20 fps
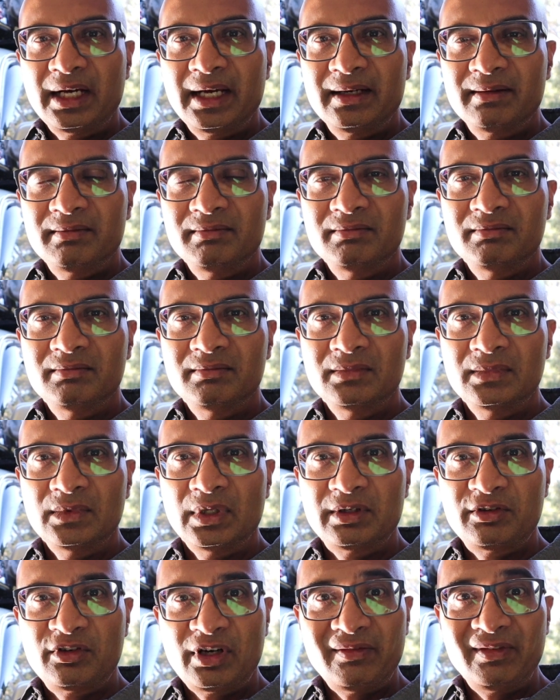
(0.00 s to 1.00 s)
and
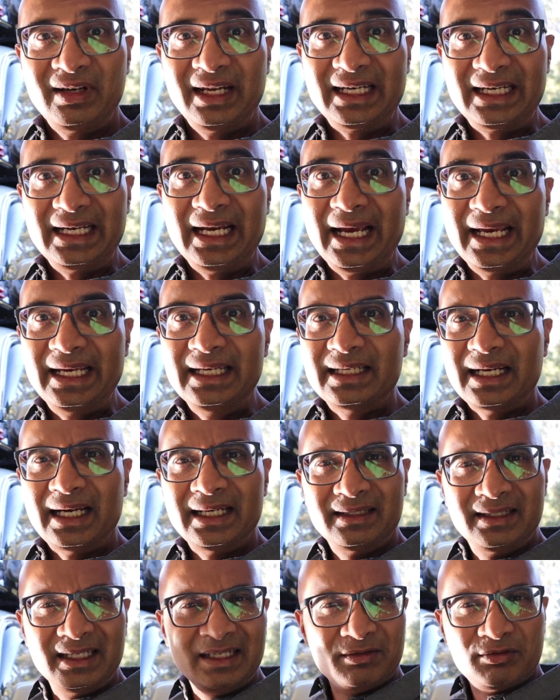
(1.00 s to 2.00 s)
not travel at night,
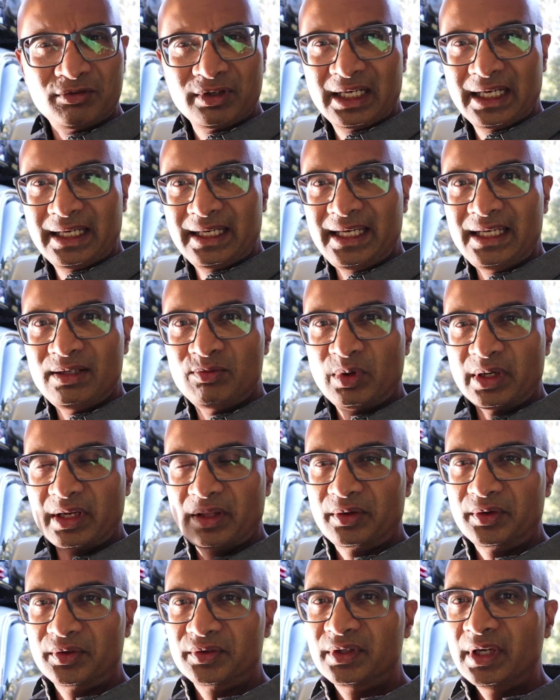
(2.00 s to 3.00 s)
I didn't really need one
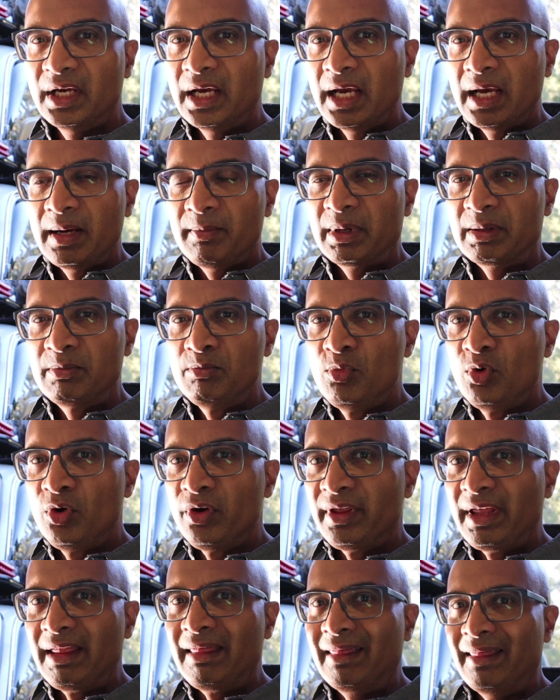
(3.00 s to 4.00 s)
of those. But
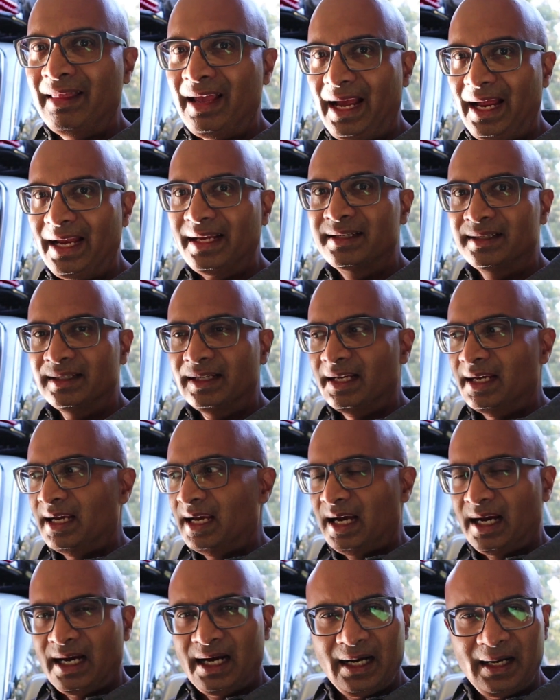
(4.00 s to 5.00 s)
more than that,
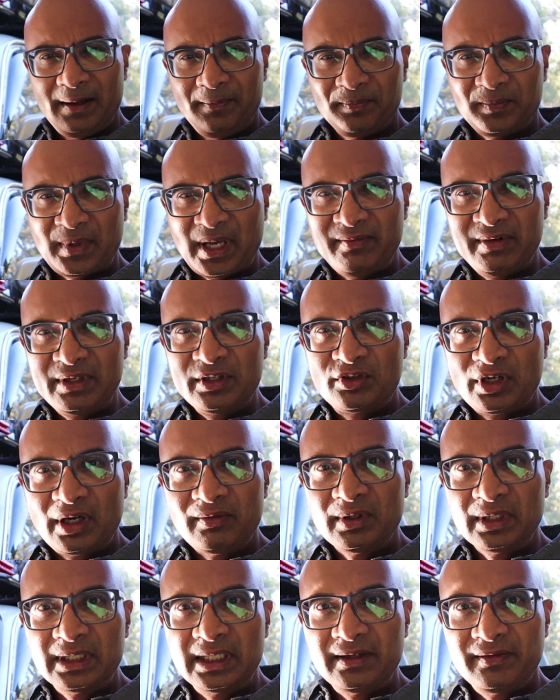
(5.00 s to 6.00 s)
having
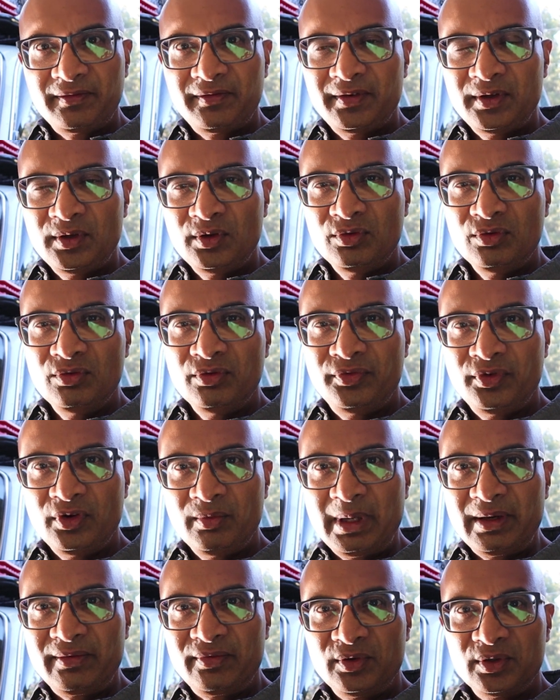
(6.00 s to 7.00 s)
traveled in a few
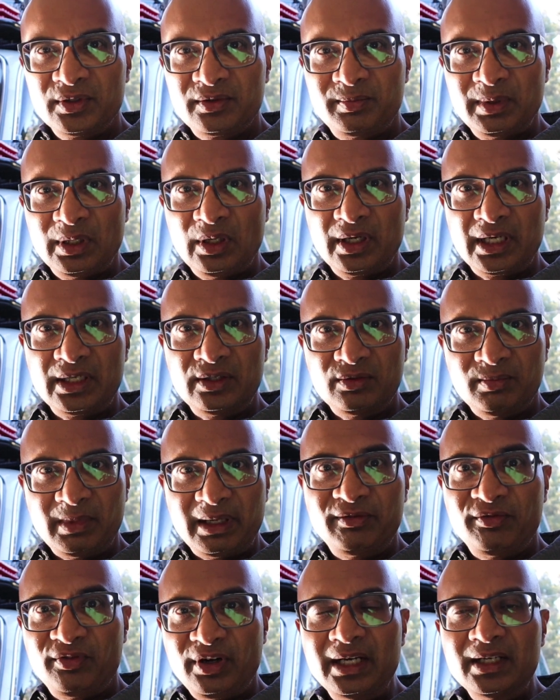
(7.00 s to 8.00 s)
4x4s belonging to
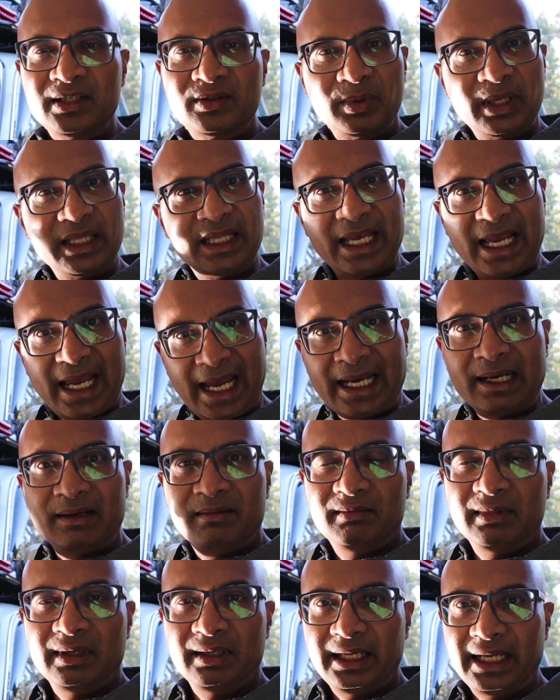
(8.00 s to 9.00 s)
my friends where they
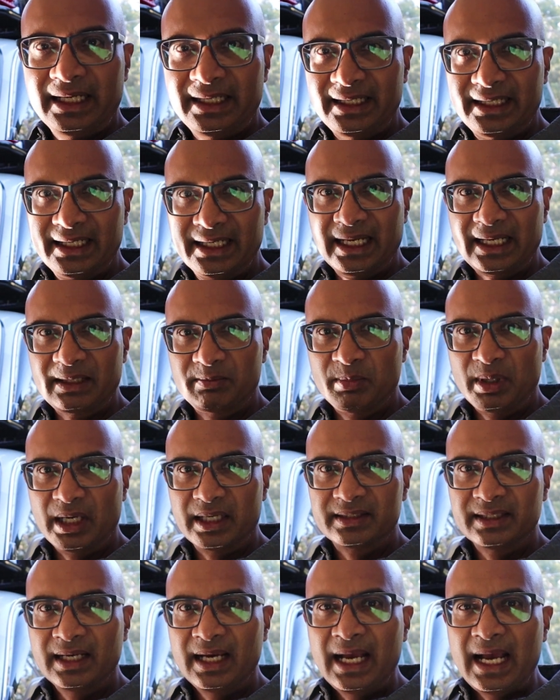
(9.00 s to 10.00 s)
had LED light
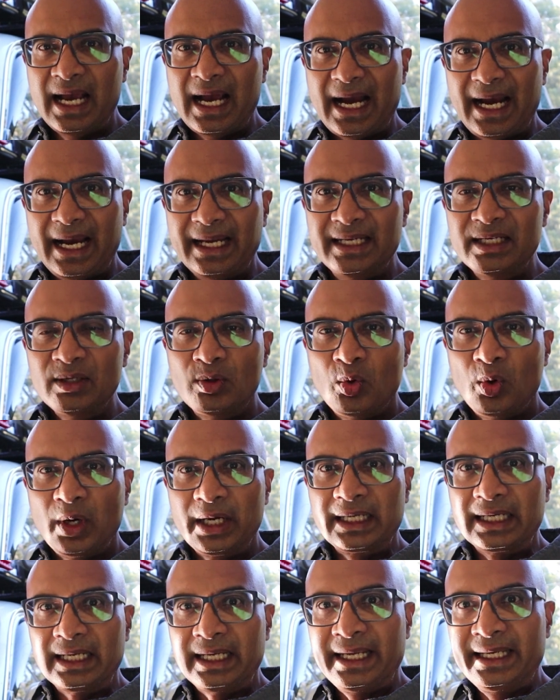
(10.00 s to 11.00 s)
bars, I didn't
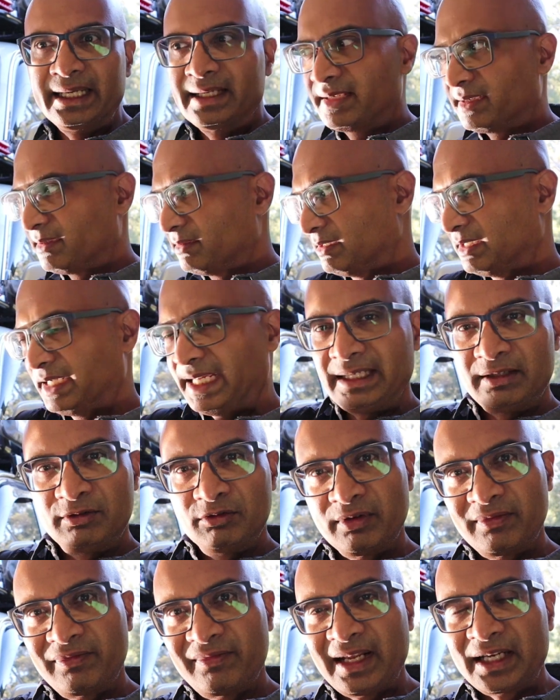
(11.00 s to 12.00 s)
quite like
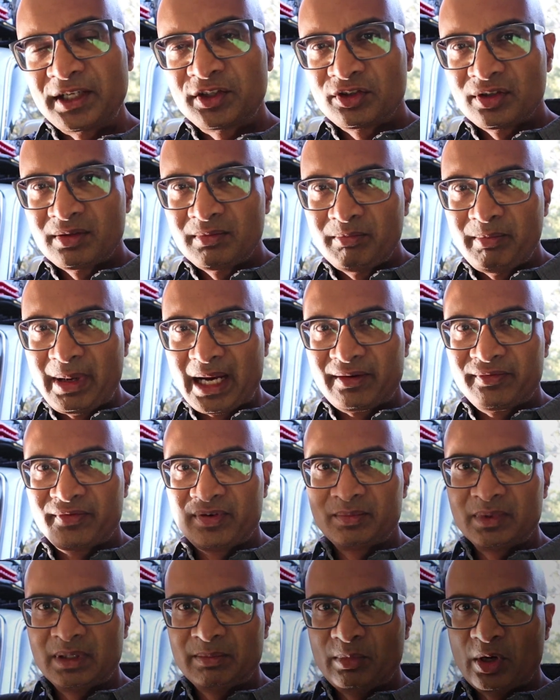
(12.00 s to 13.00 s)
light reflection back
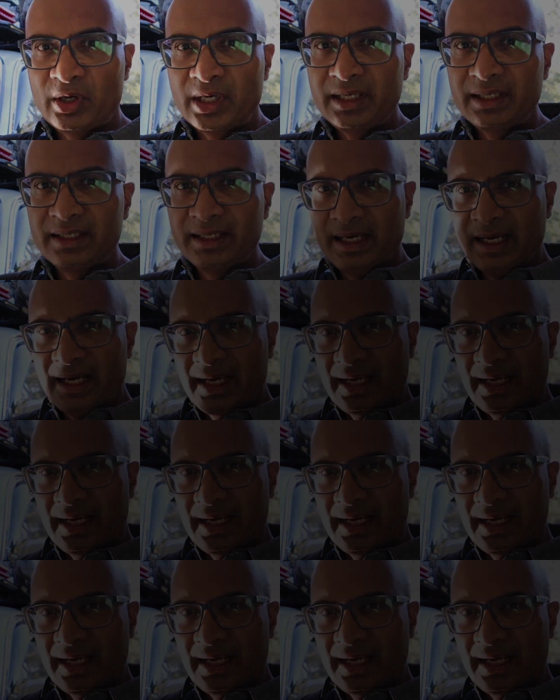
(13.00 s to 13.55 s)
from the bonnet.